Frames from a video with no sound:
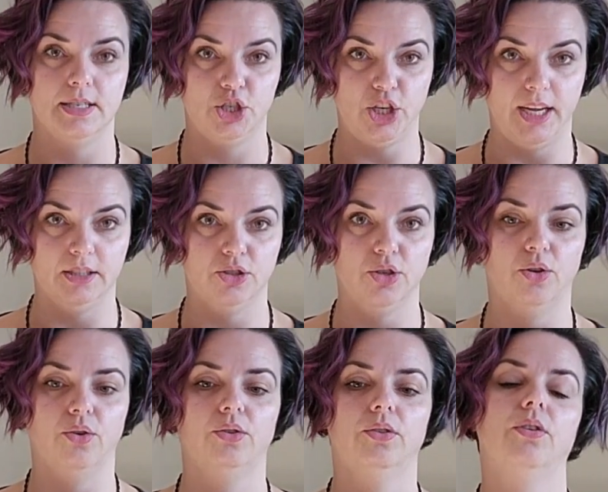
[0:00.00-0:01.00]

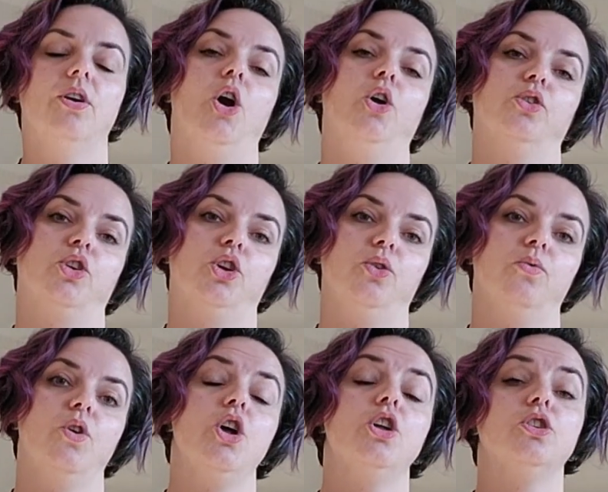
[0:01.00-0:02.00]
gentle on cue.
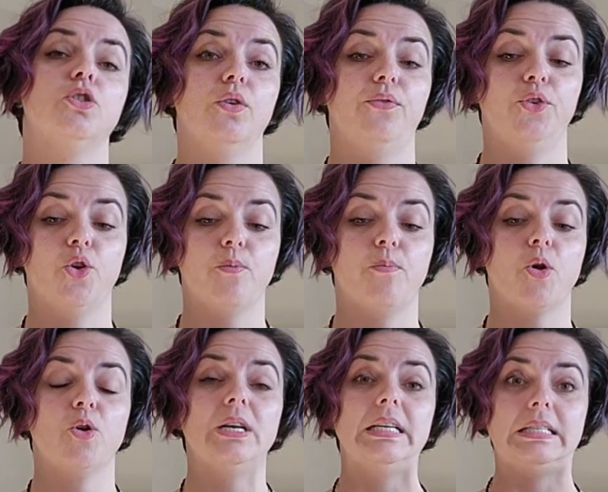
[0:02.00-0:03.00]
So if your
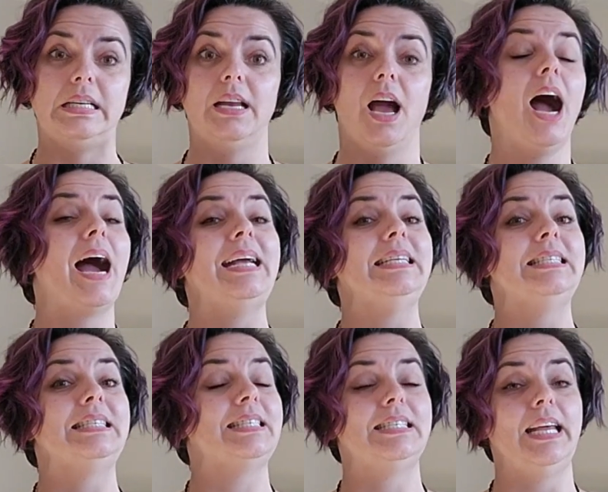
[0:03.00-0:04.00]
bird is in a heightened
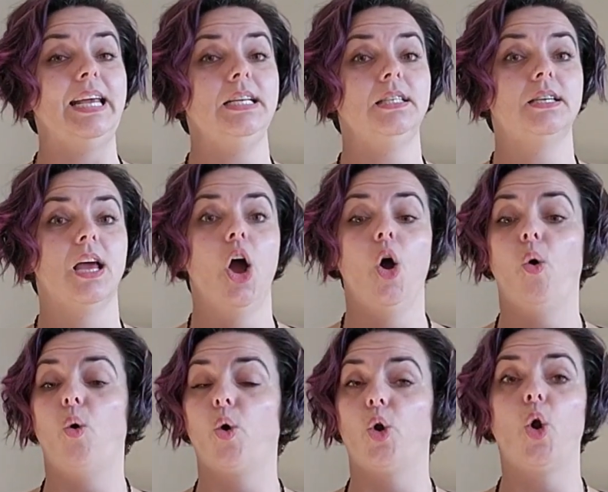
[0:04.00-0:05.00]
state
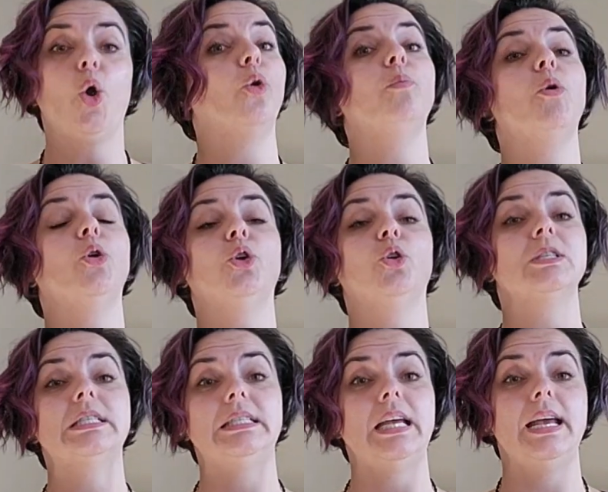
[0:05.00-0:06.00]
or hormonal
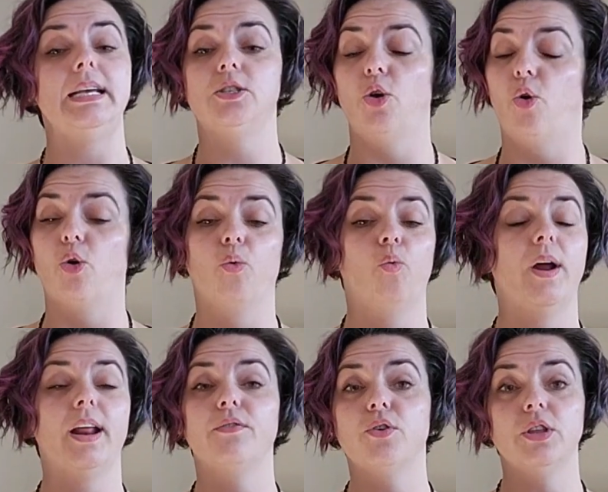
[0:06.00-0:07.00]
state or
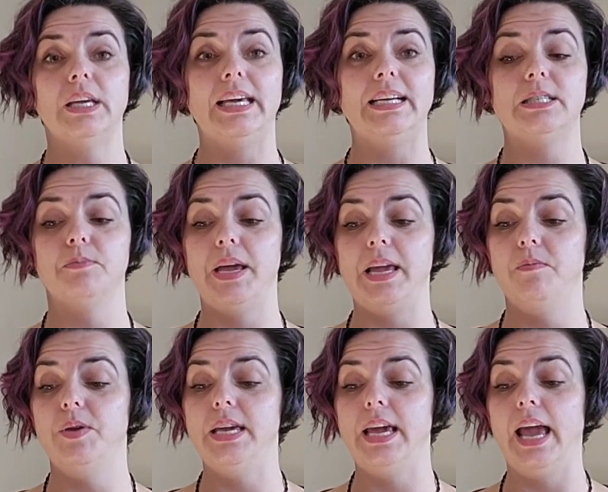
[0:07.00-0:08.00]
whatever the case may
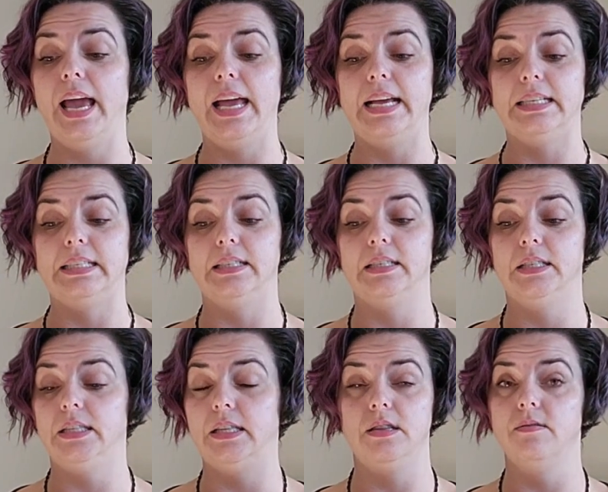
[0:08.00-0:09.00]
be, and
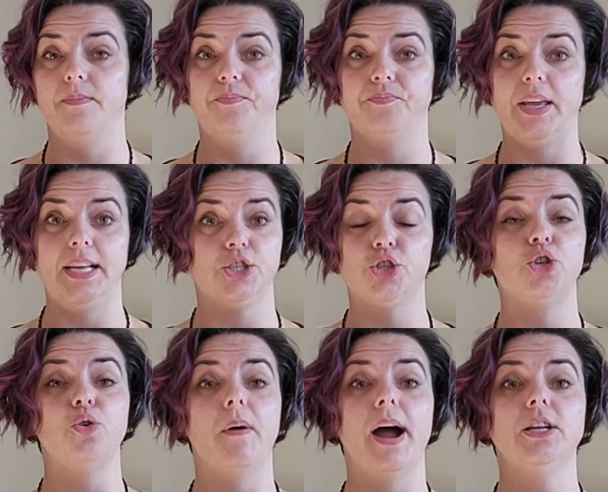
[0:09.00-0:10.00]
it's
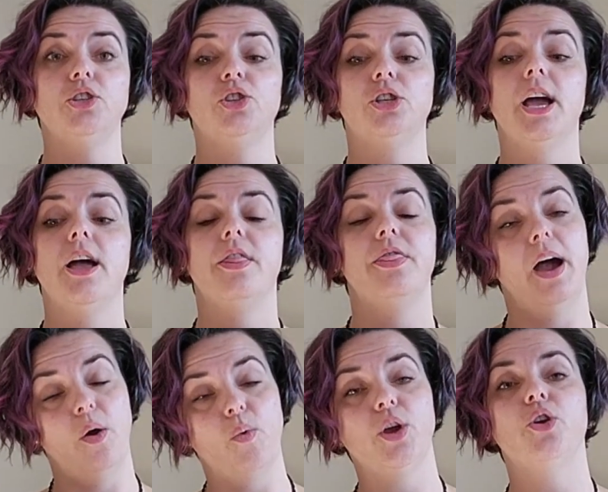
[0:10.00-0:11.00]
too much,
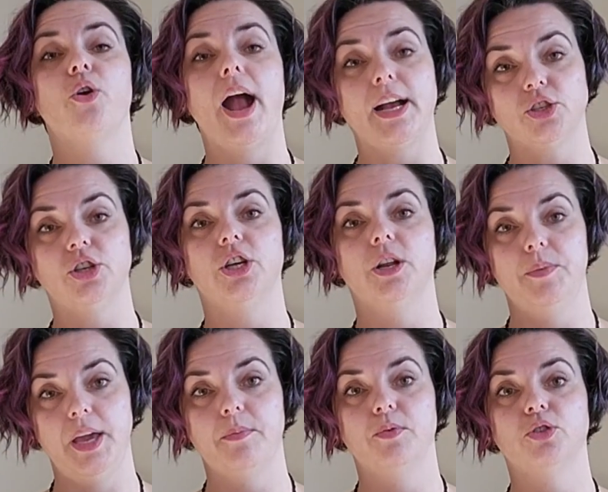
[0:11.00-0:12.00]
that way you're actually going to be
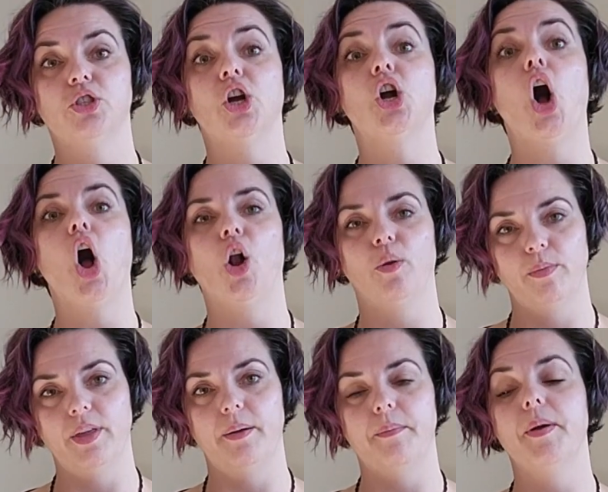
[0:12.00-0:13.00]
able to calm
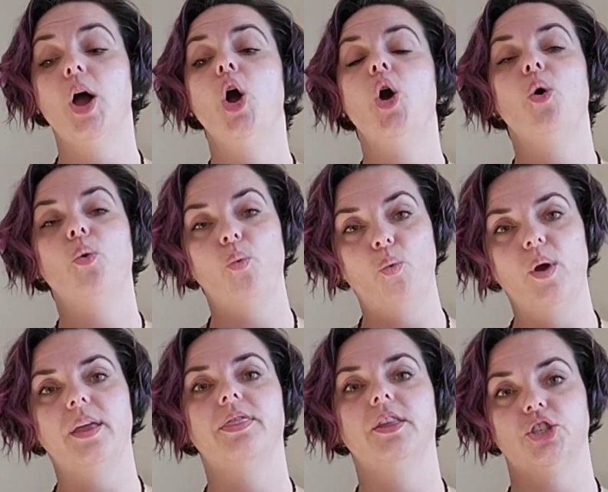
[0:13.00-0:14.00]
them with the